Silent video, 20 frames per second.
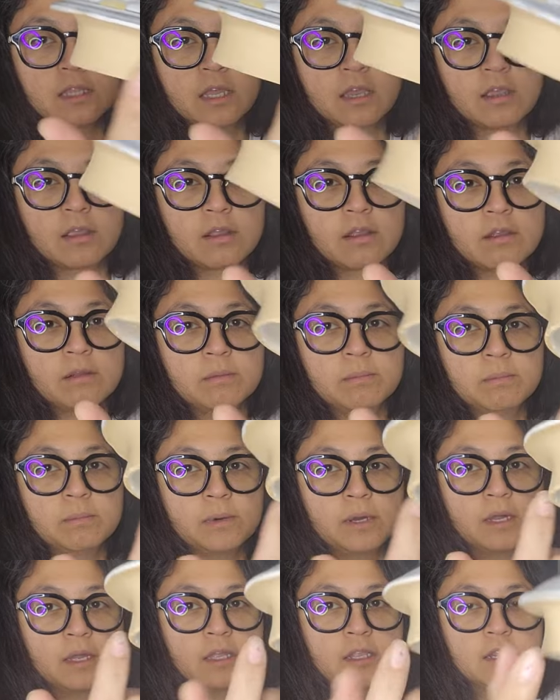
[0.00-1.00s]
there,
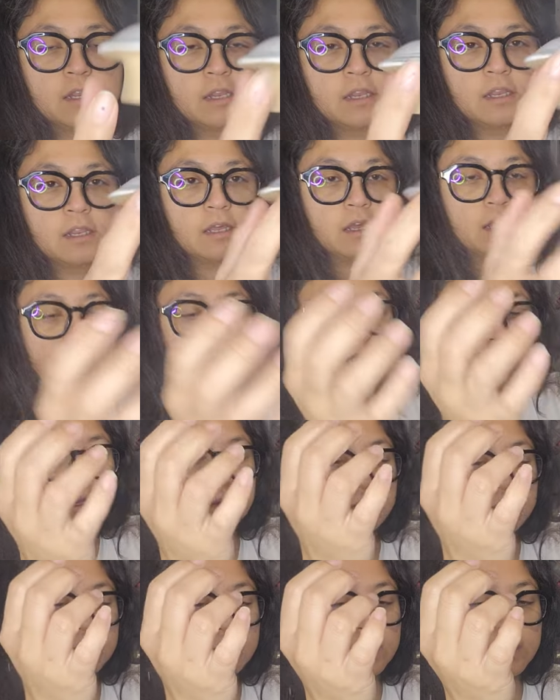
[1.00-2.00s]
but I
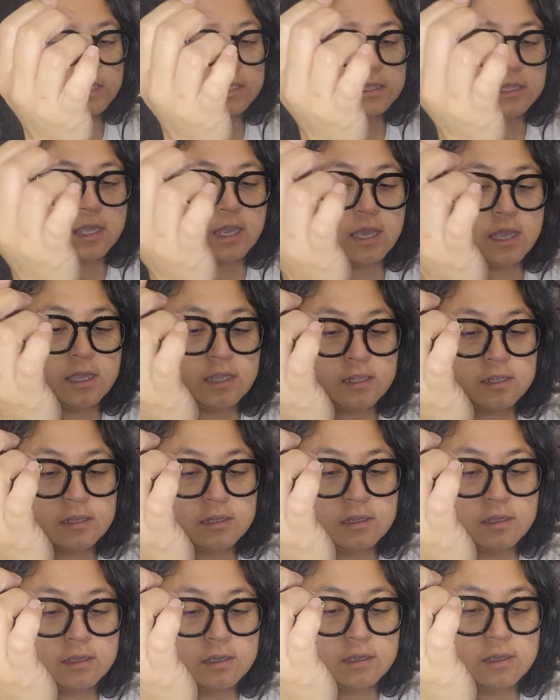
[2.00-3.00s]
don't mind that.
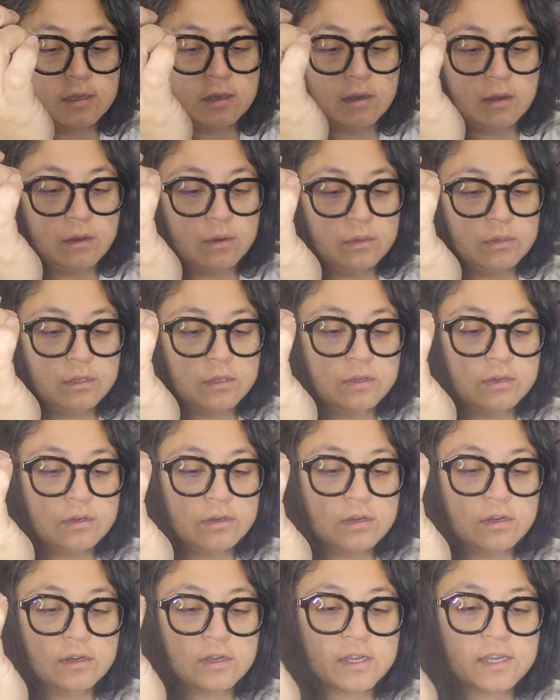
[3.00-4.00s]
Oh,
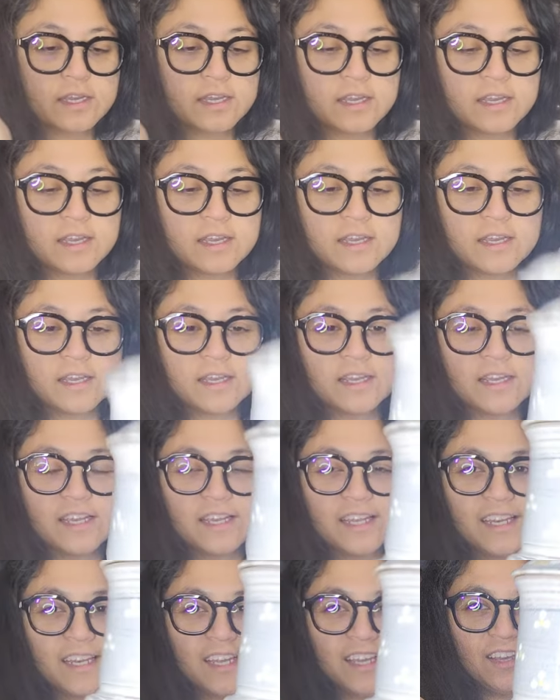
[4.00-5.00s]
look.
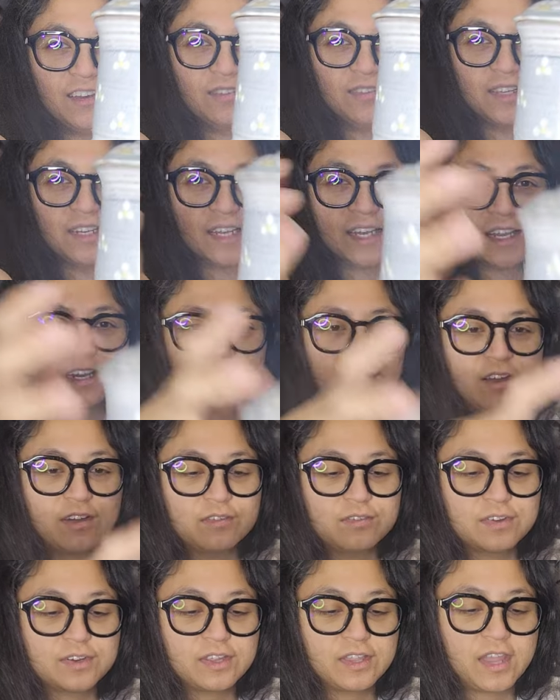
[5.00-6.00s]
It even can
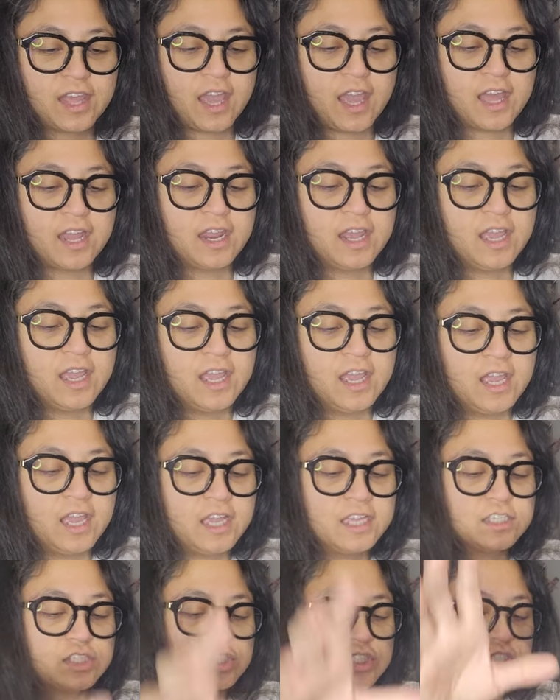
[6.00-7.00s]
cover that.
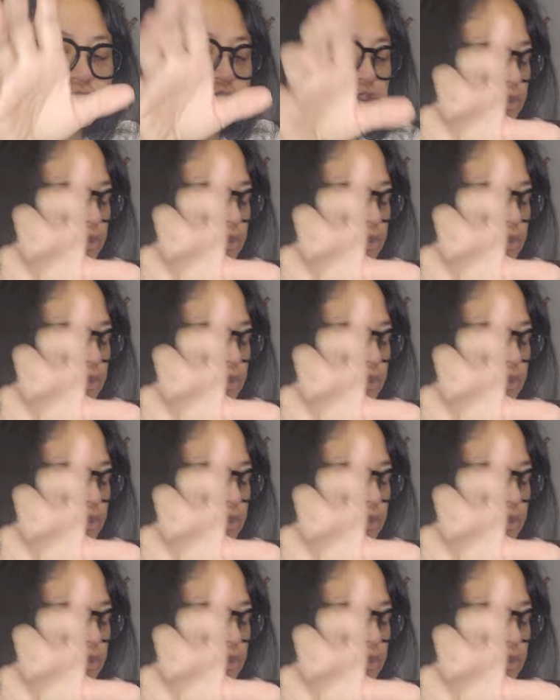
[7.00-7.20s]
It's just